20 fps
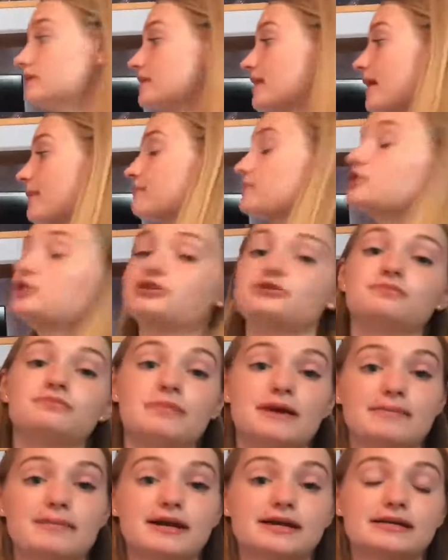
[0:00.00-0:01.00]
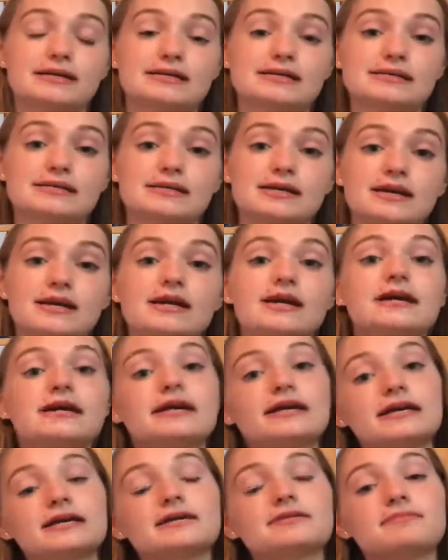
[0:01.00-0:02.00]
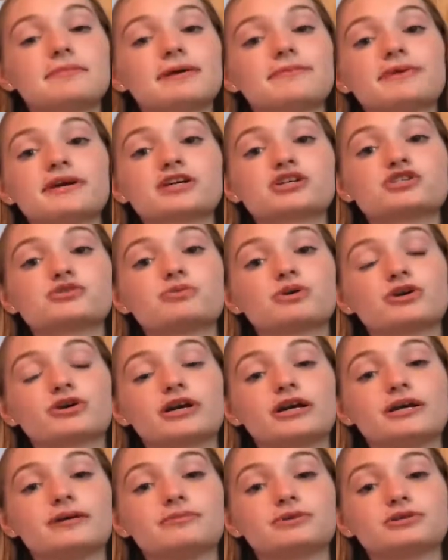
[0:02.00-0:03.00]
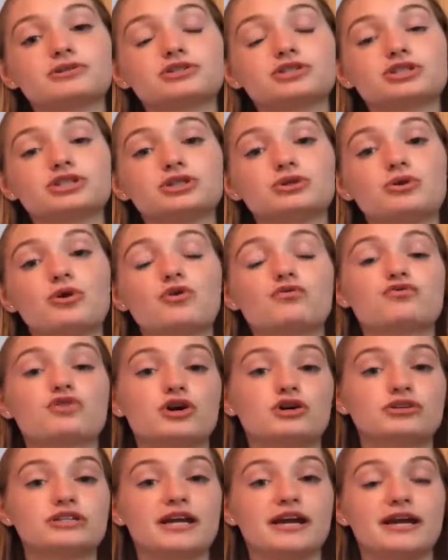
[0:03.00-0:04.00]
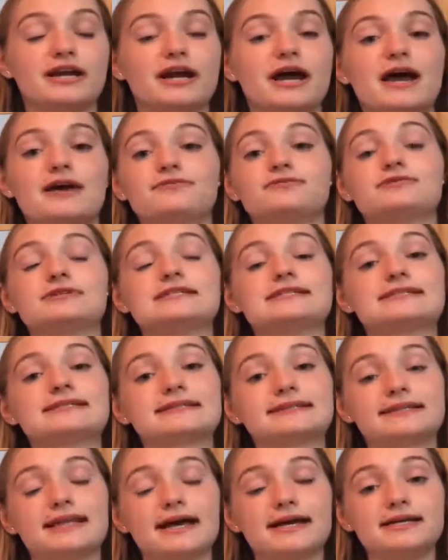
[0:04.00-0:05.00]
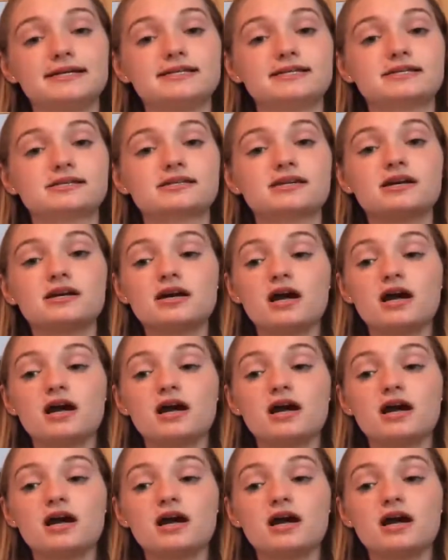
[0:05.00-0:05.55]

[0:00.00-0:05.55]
them to Mimics. In Mimics, we were able to rotate and reslice